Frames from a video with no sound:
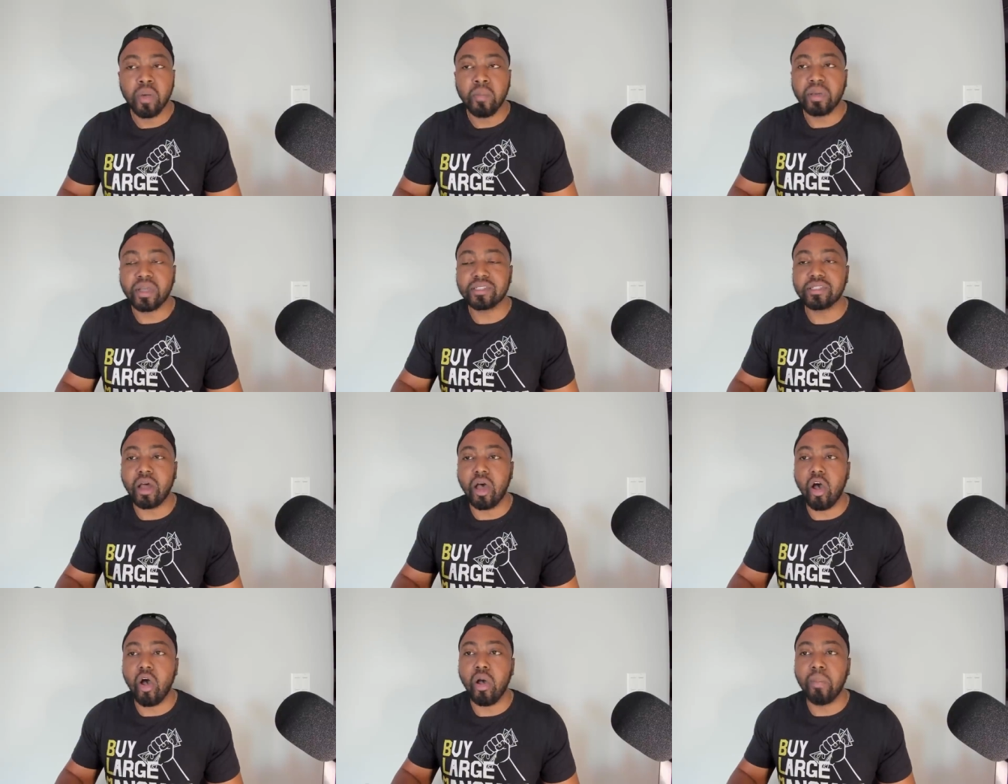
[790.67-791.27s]

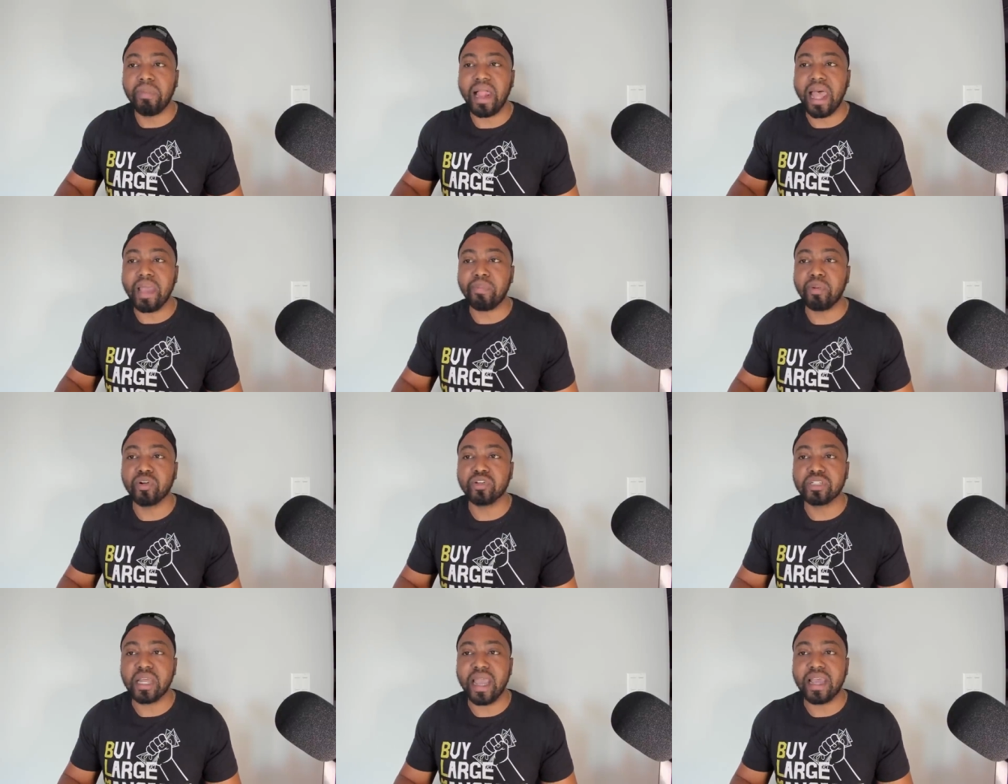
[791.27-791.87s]
because all black
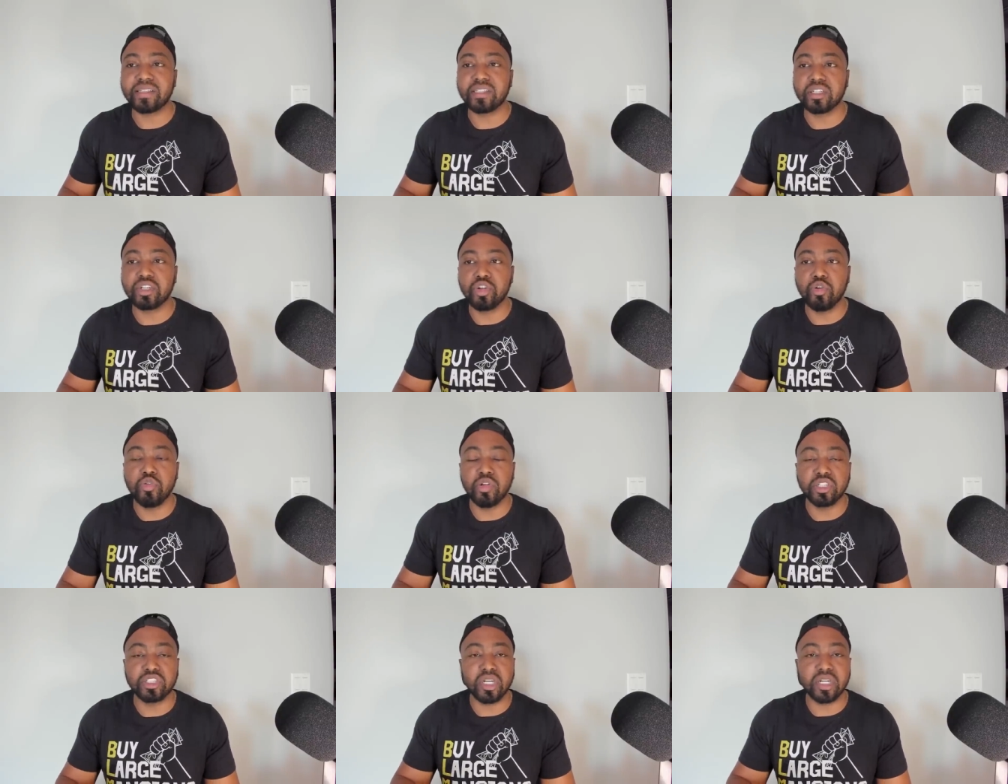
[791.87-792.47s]
person has to
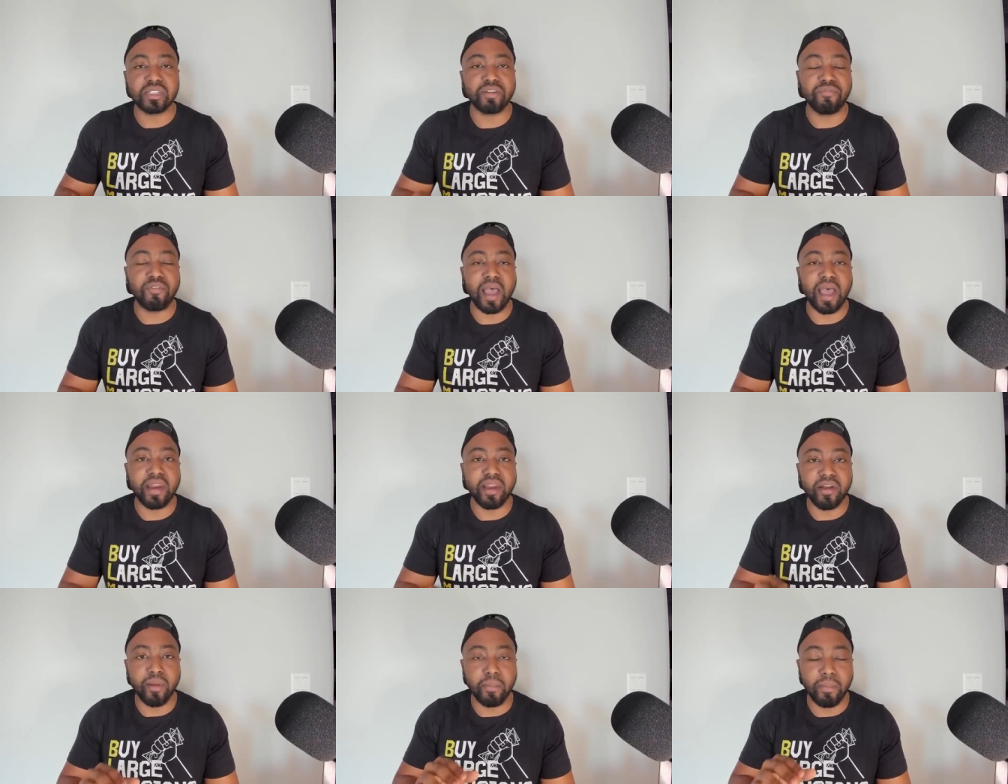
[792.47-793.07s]
do to
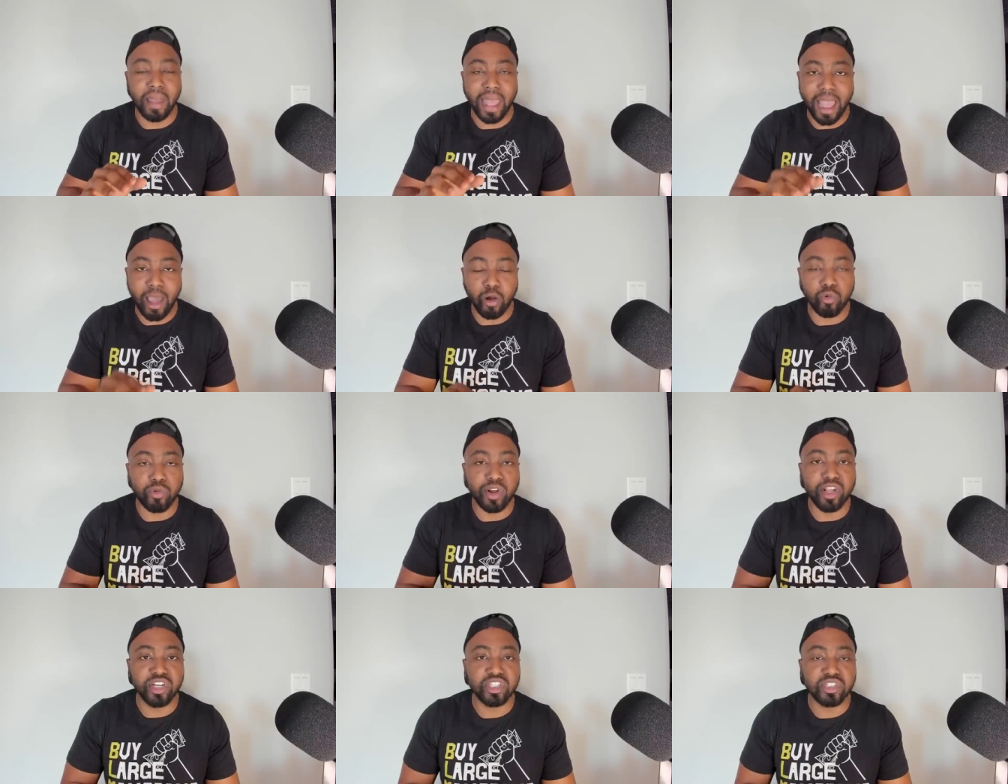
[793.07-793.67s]
justify their
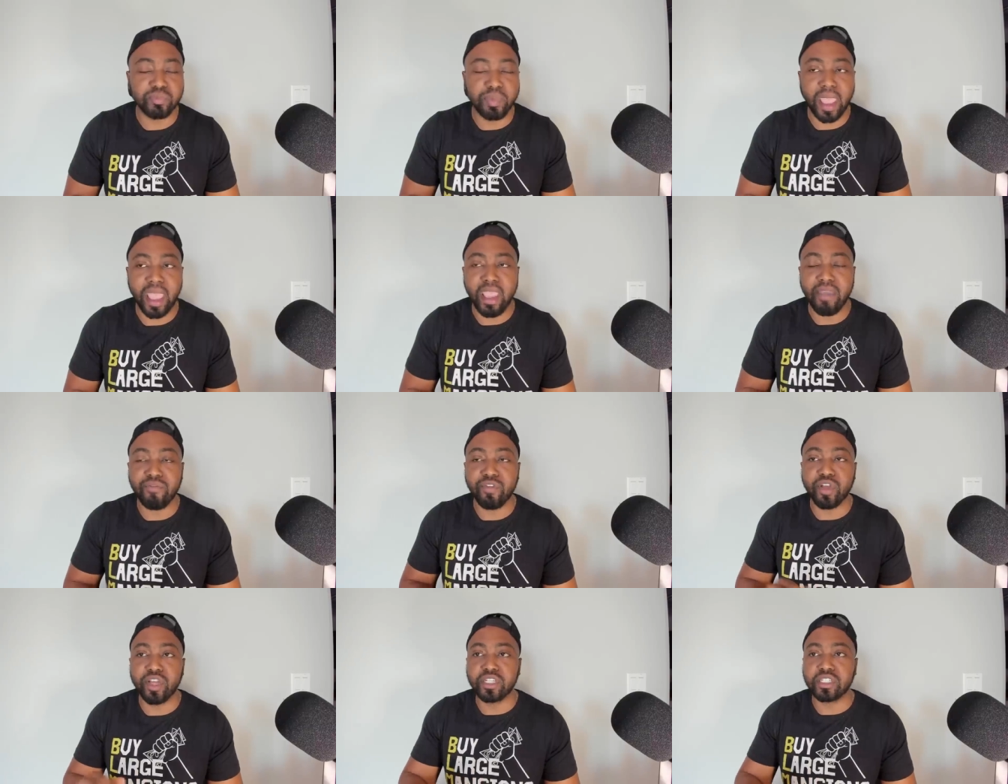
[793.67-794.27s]
outrageous
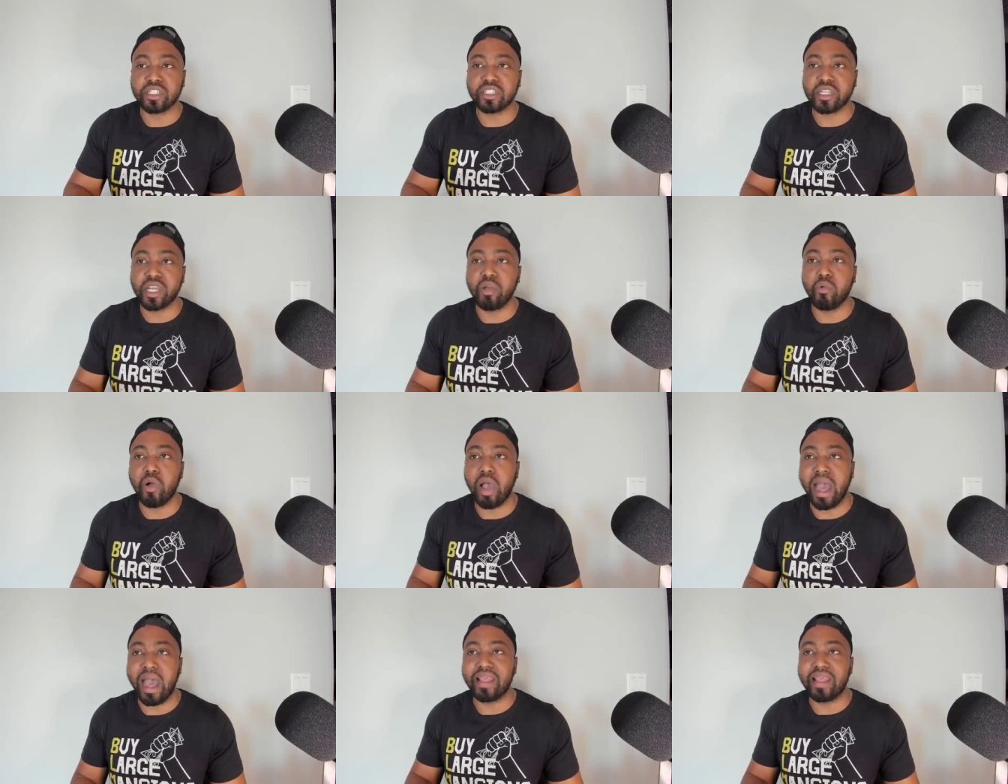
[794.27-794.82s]
behavior is to say, well,